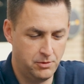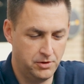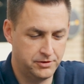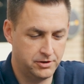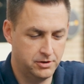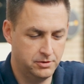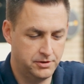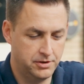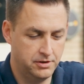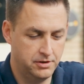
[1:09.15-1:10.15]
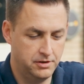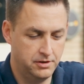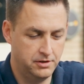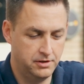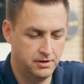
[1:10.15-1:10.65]
I want to go
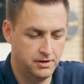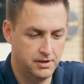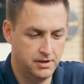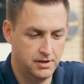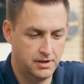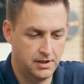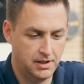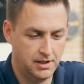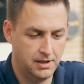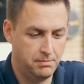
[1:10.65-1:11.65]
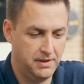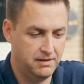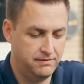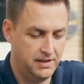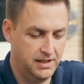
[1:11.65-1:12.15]
to
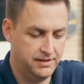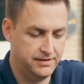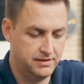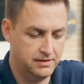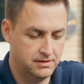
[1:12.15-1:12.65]
Belfast.